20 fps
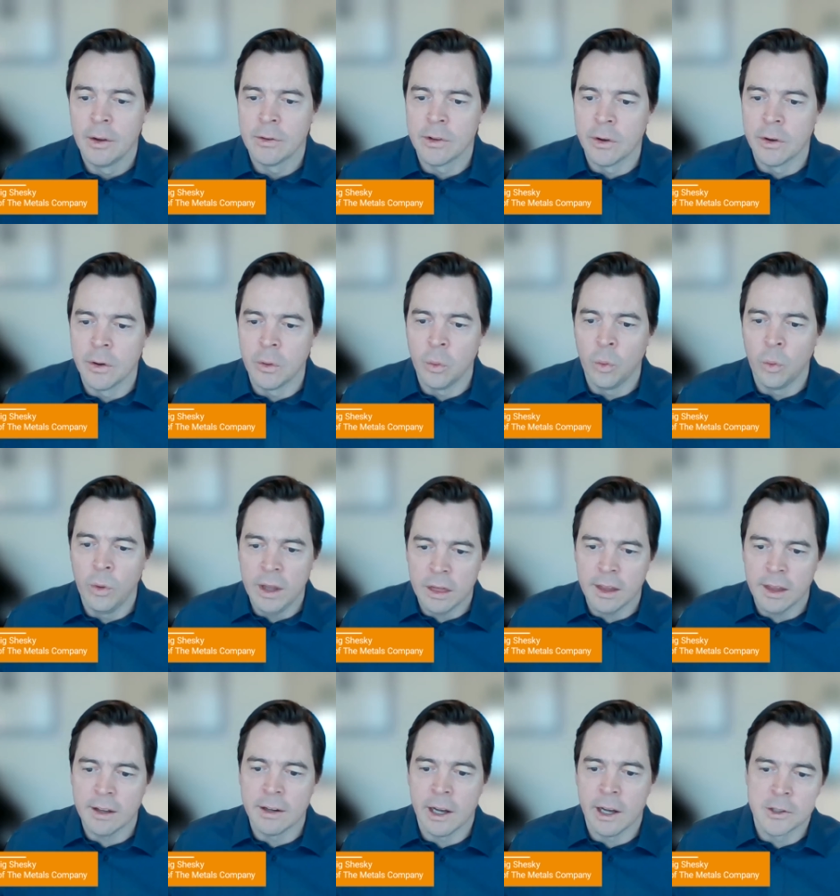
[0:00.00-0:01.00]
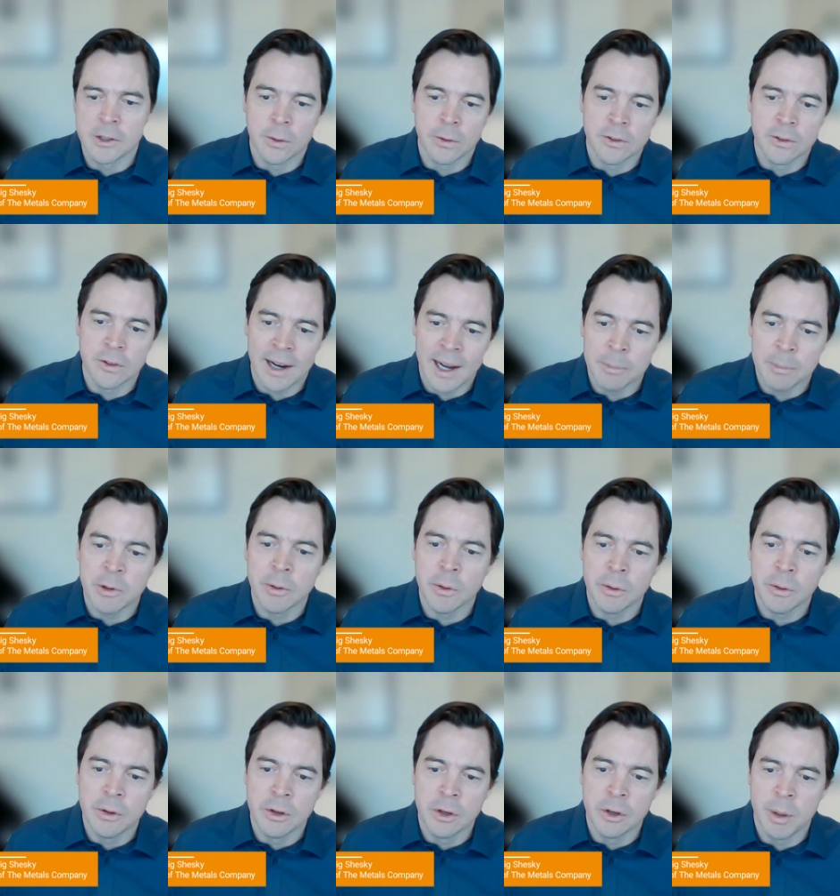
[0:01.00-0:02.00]
So we think nodules are
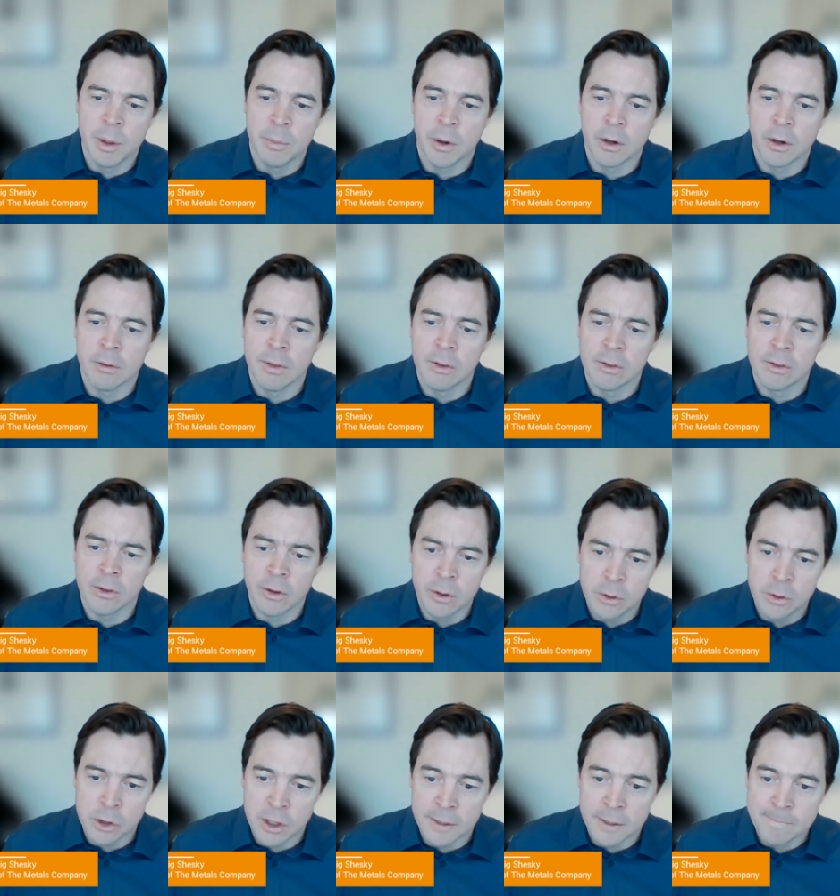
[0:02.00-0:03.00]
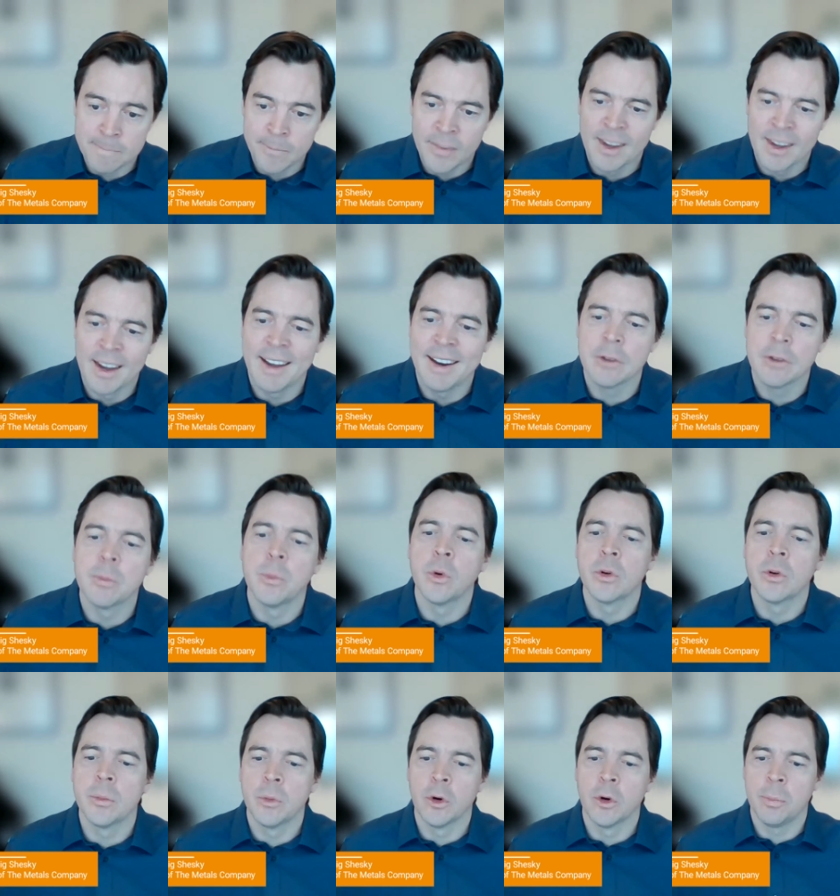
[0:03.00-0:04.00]
absolutely going to be part of the solution. And as
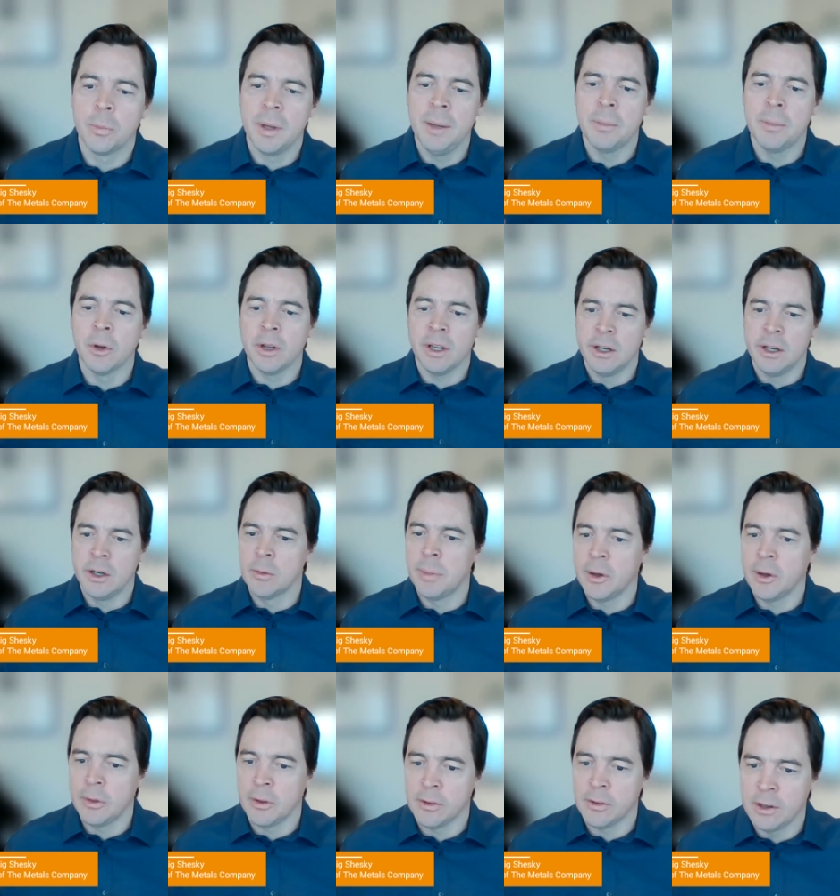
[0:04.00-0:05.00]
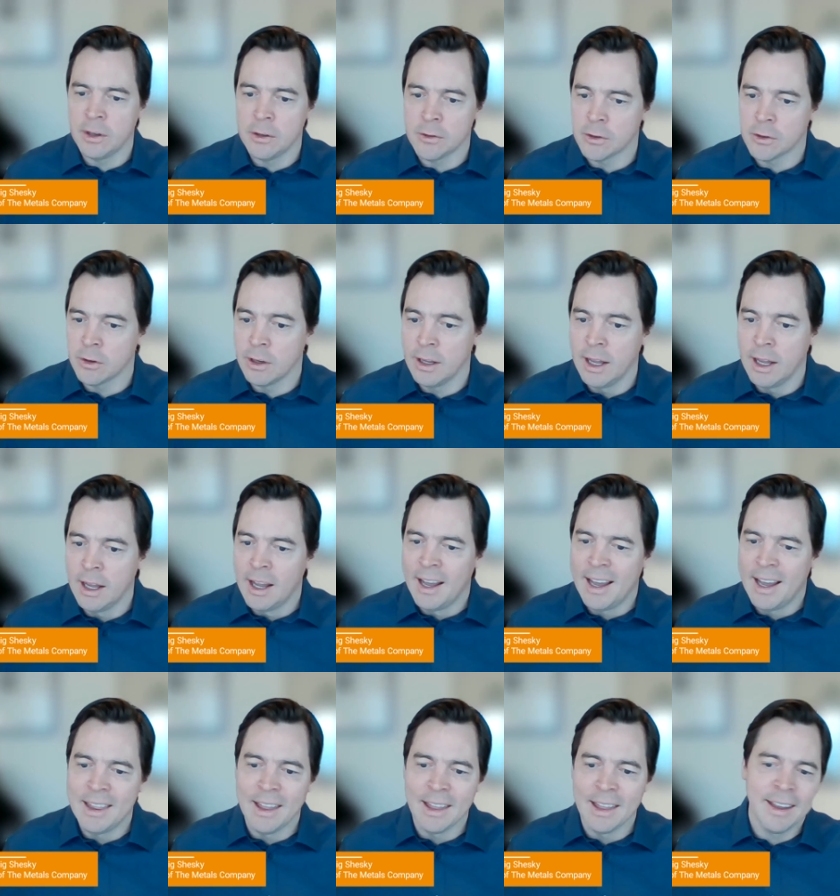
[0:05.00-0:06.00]
more and more people hear about this industry
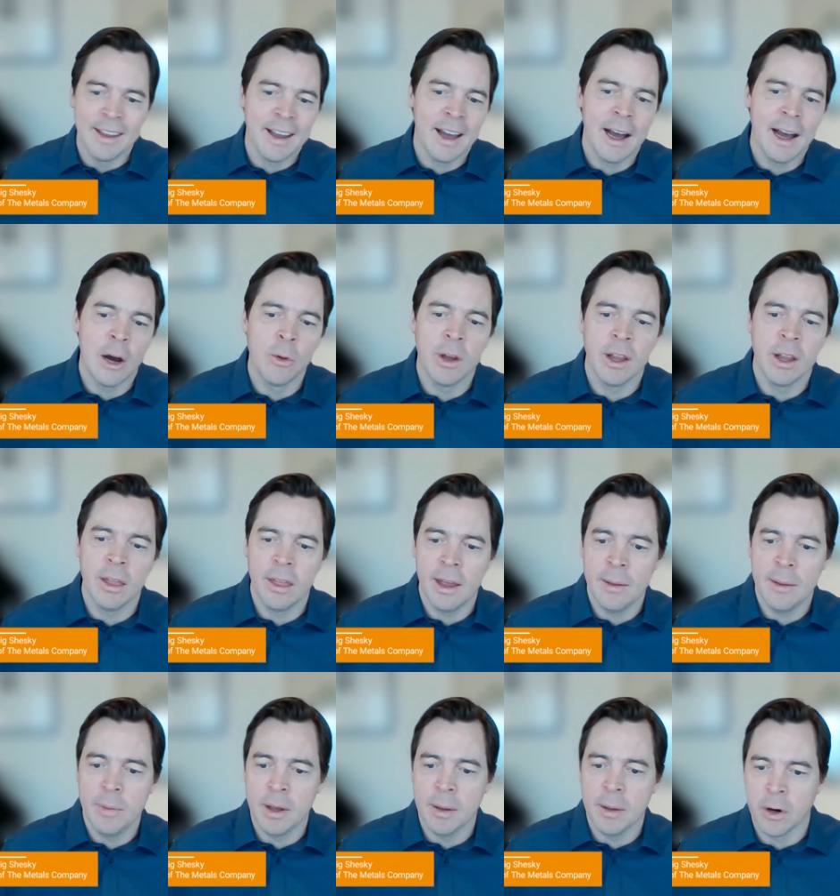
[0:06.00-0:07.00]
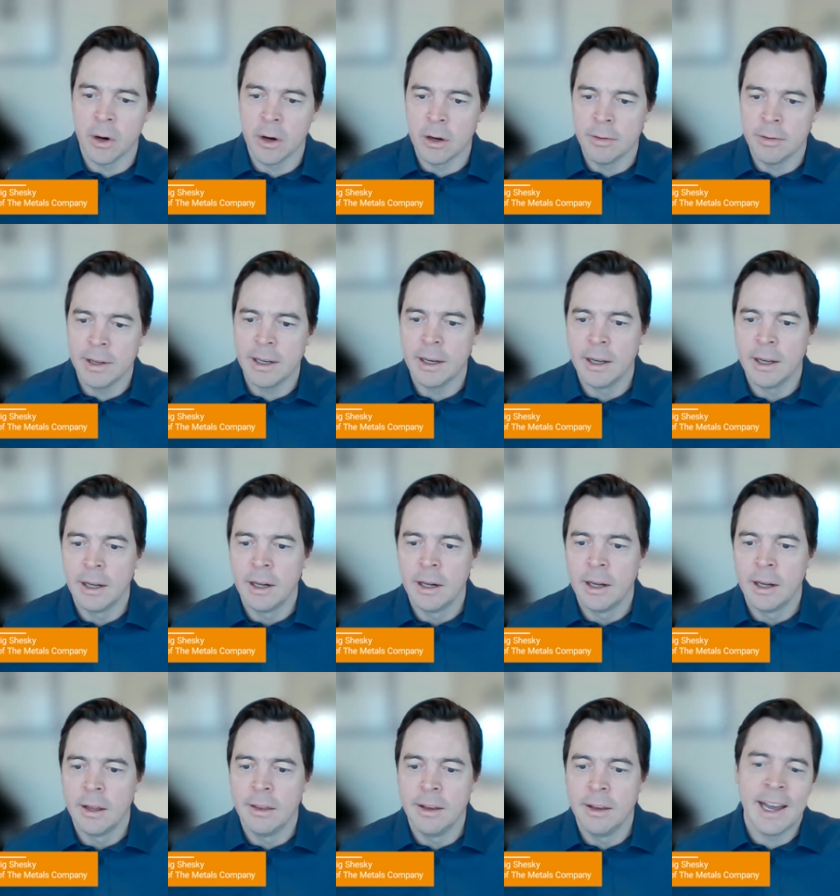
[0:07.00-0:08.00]
and they think, how can they be a part of it?
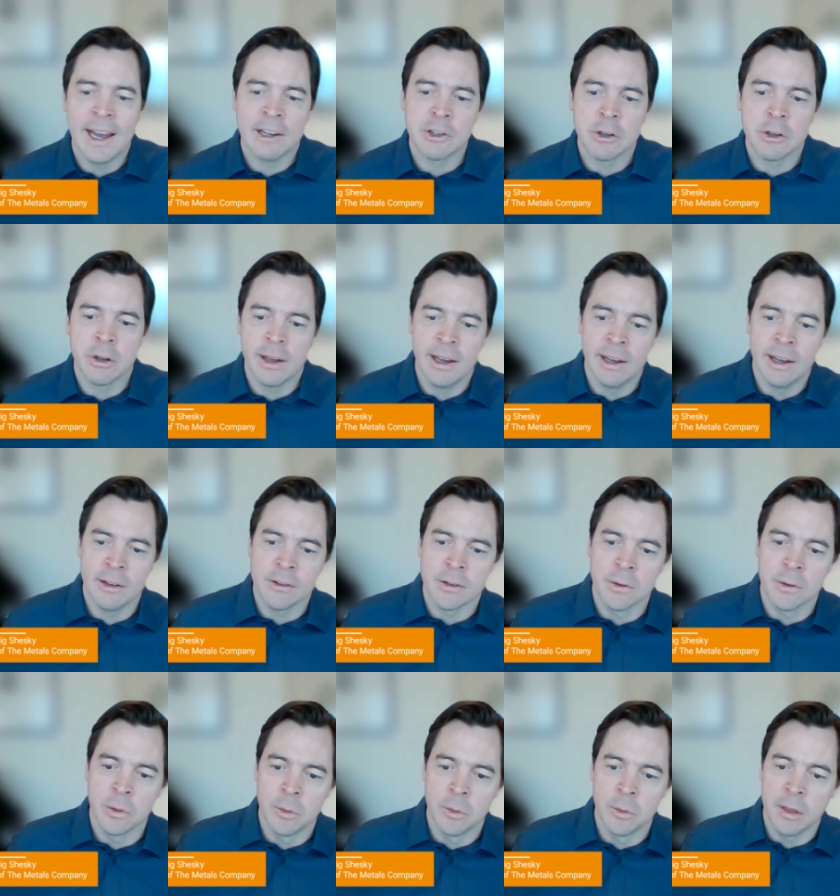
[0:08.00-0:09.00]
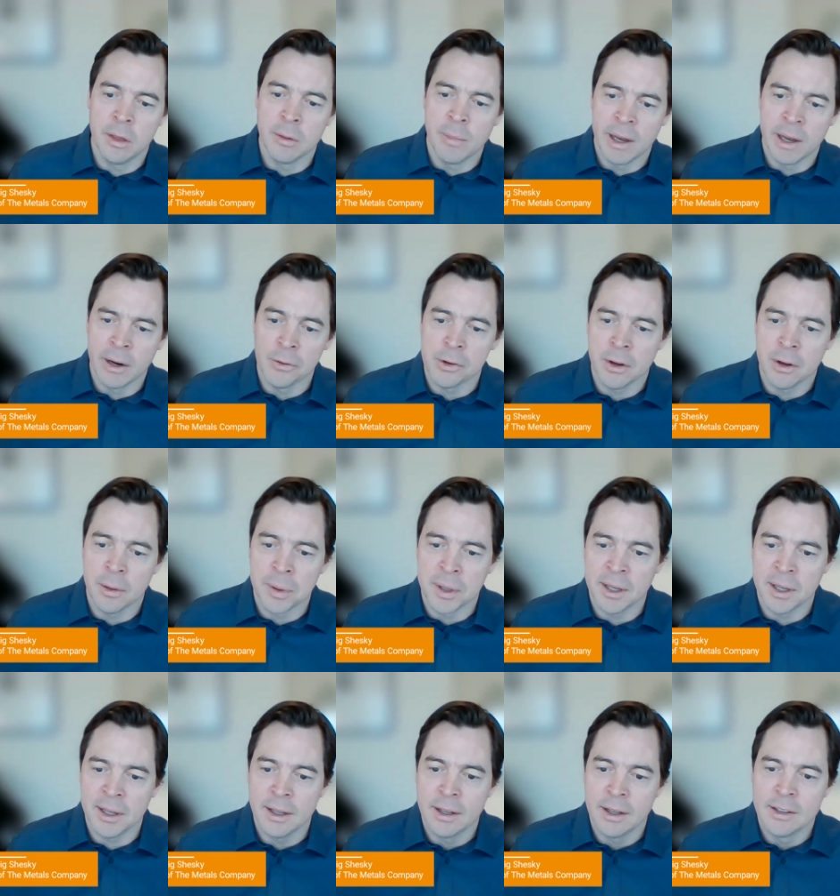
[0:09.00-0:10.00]
The natural answer would be the metals
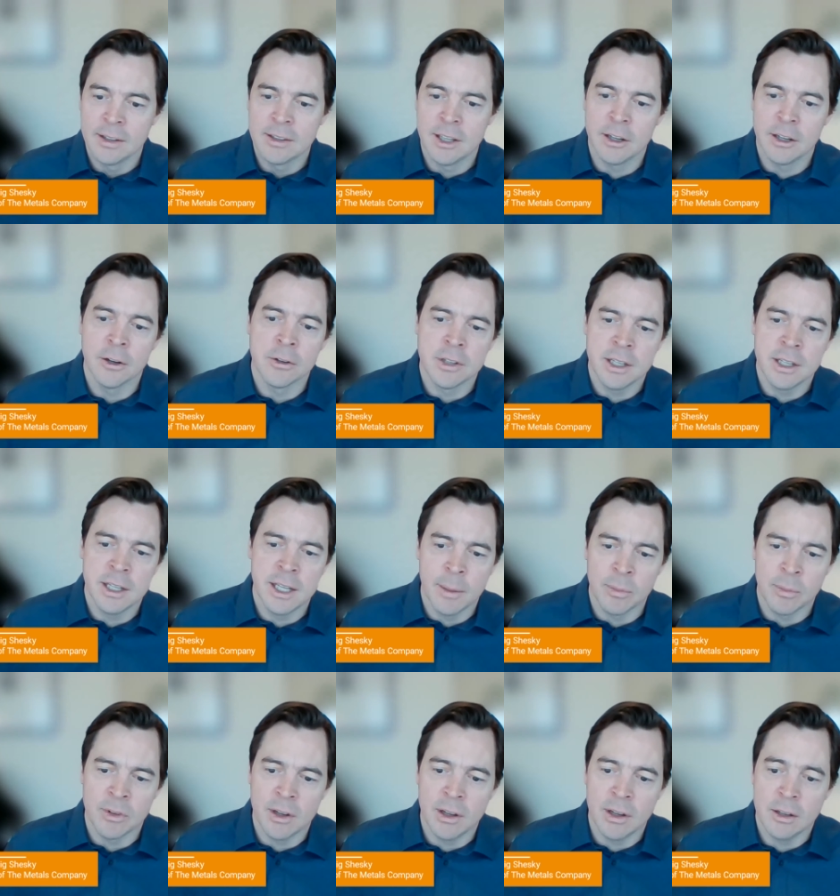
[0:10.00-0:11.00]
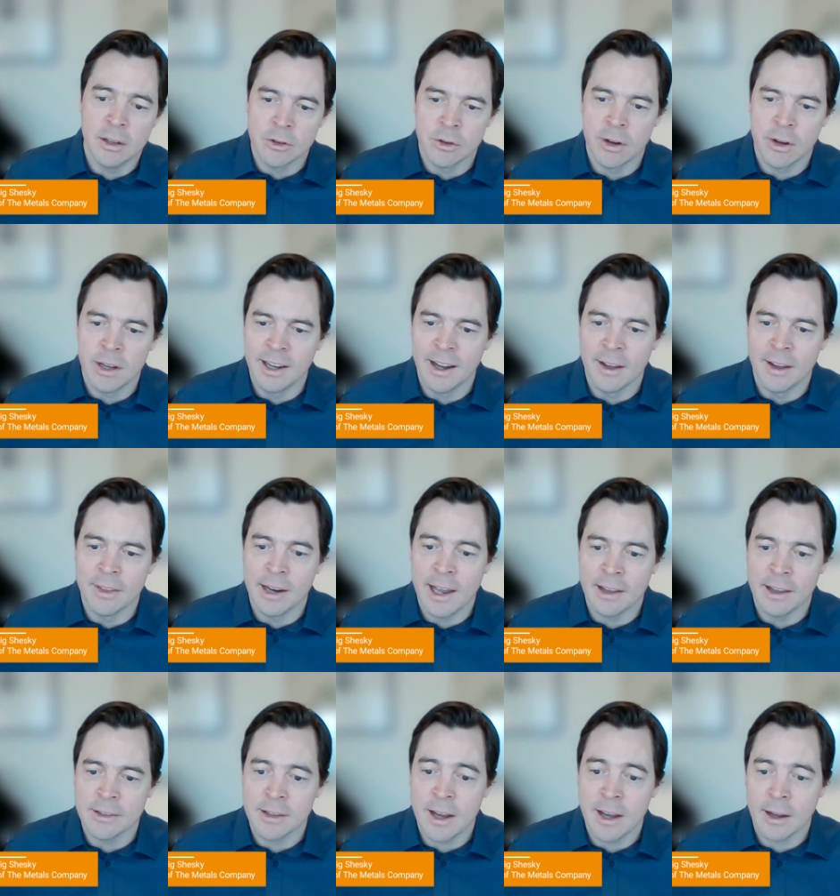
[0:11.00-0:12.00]
company, ticker TMC, trading on the
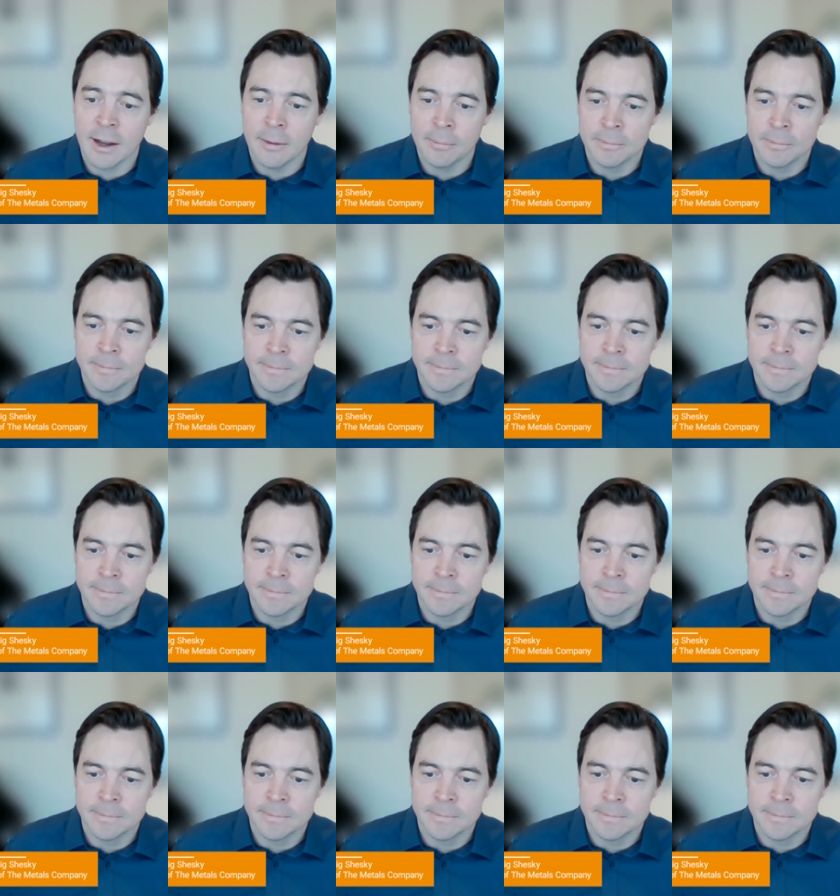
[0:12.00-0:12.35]
Nasdaq.